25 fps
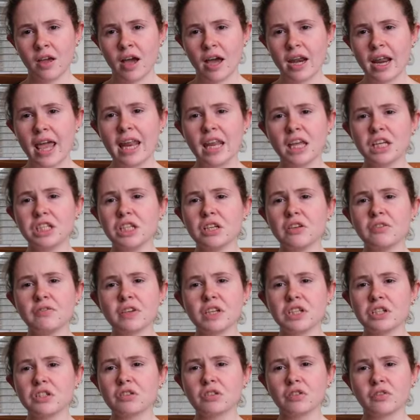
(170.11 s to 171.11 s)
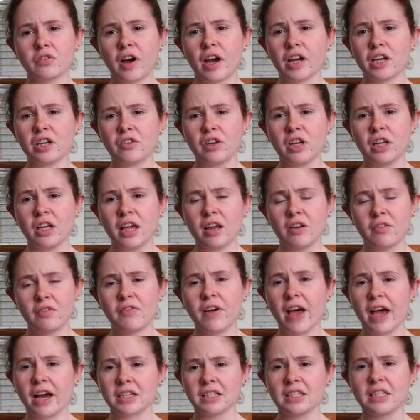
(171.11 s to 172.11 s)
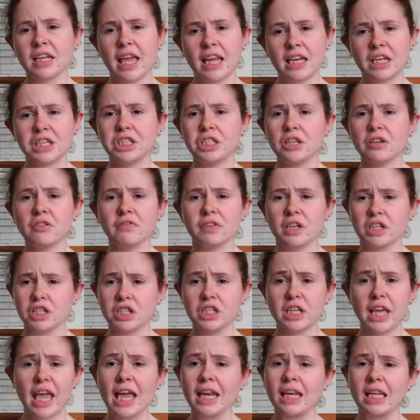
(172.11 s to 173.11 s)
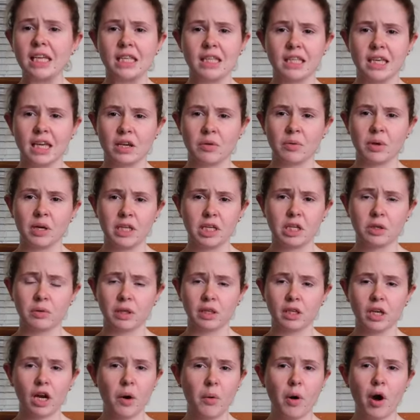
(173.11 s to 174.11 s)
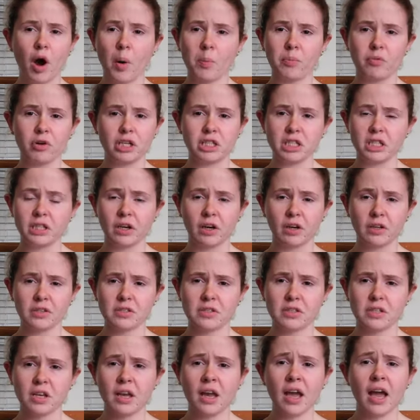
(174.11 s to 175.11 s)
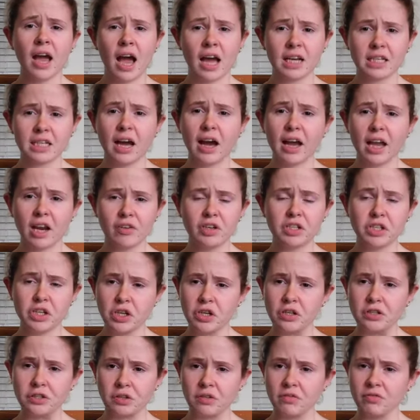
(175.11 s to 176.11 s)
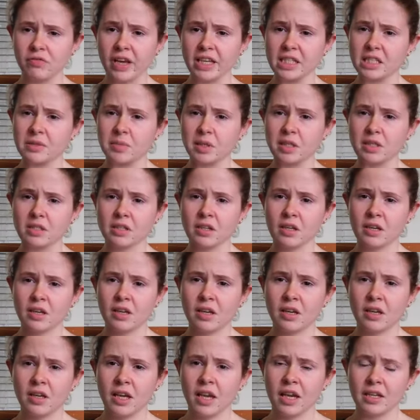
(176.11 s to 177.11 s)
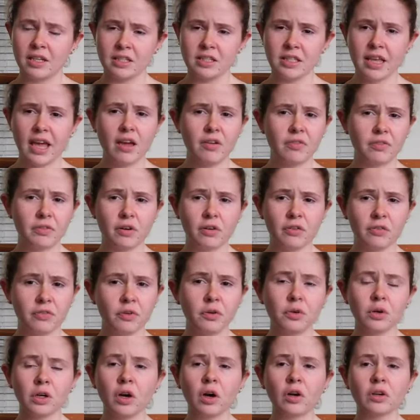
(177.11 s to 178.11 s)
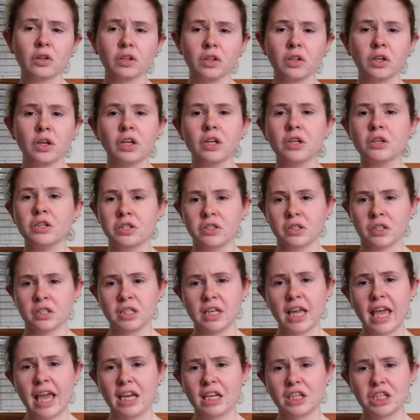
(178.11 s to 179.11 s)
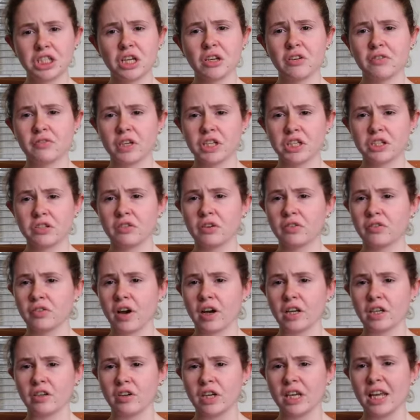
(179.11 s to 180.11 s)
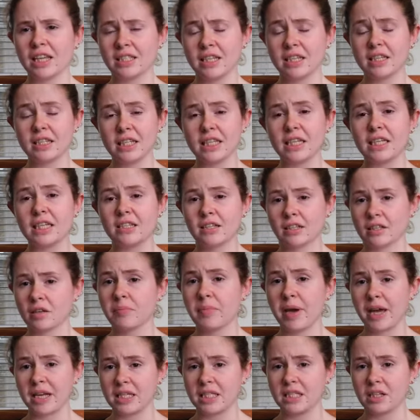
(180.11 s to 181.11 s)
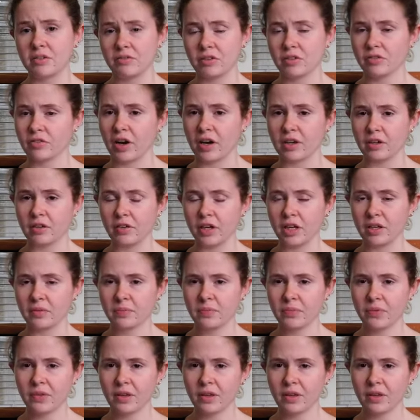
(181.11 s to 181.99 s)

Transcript: An energy efficient refinery, in fact an energy efficient anything, will equal lower operating costs and higher returns on investment. It is therefore a foregone conclusion that an energy efficient refinery is indeed a competitive refinery.